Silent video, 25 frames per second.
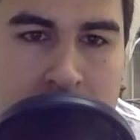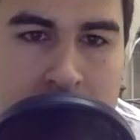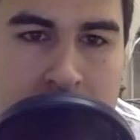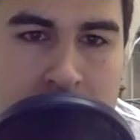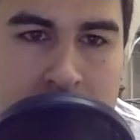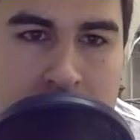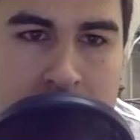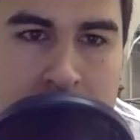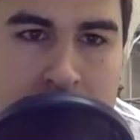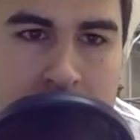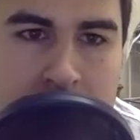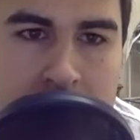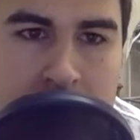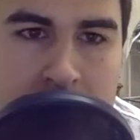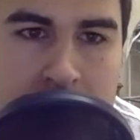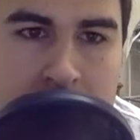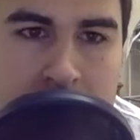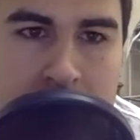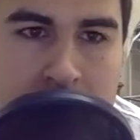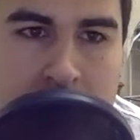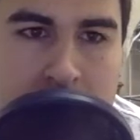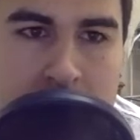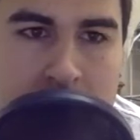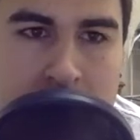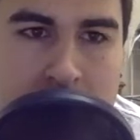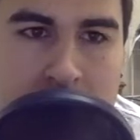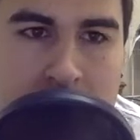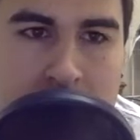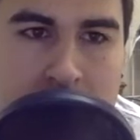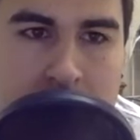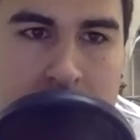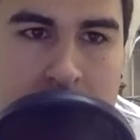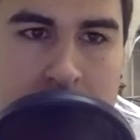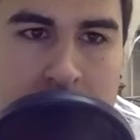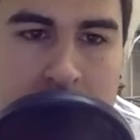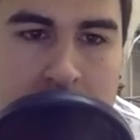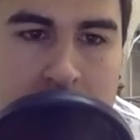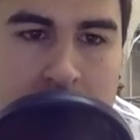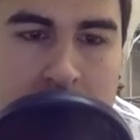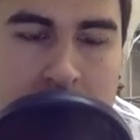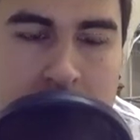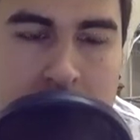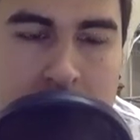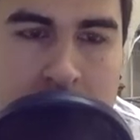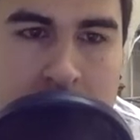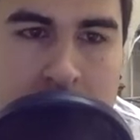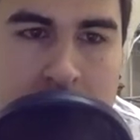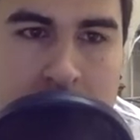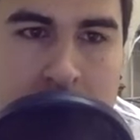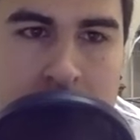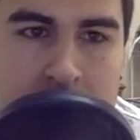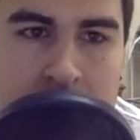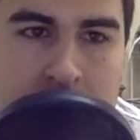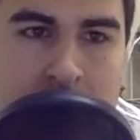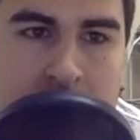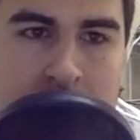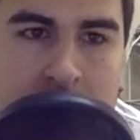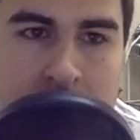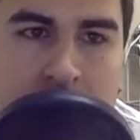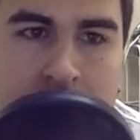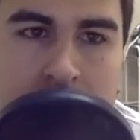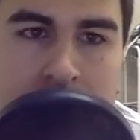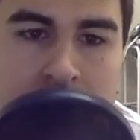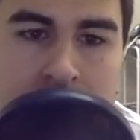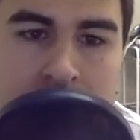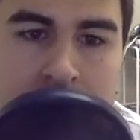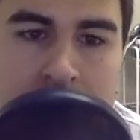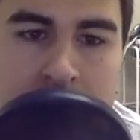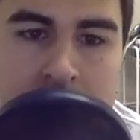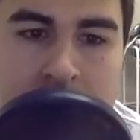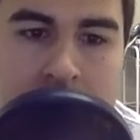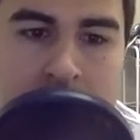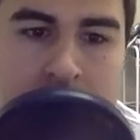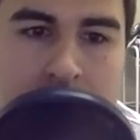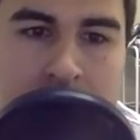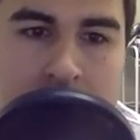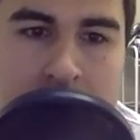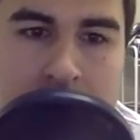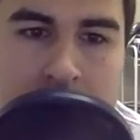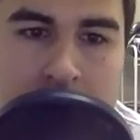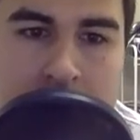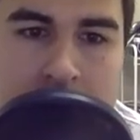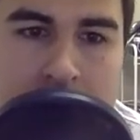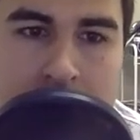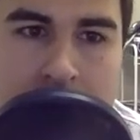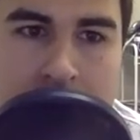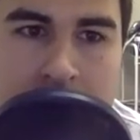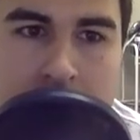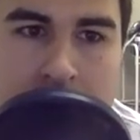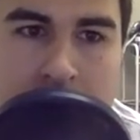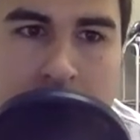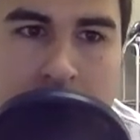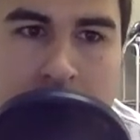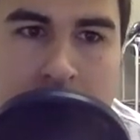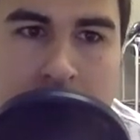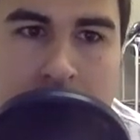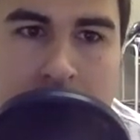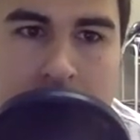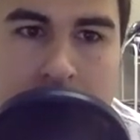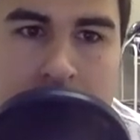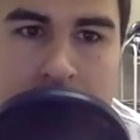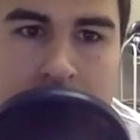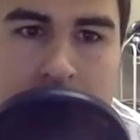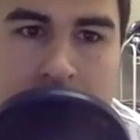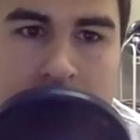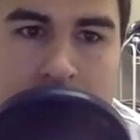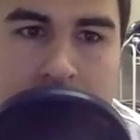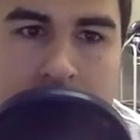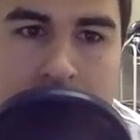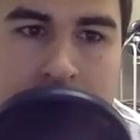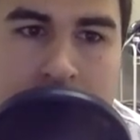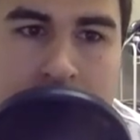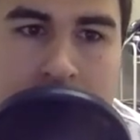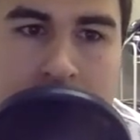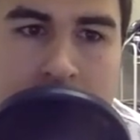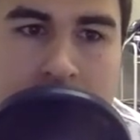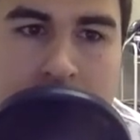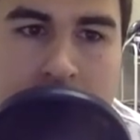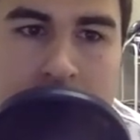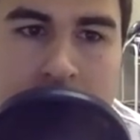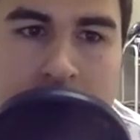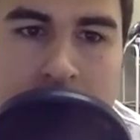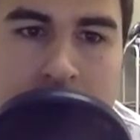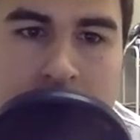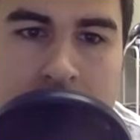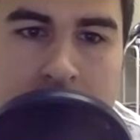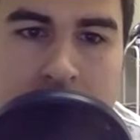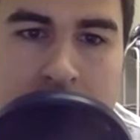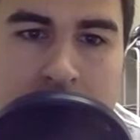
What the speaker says: This person isn't speaking.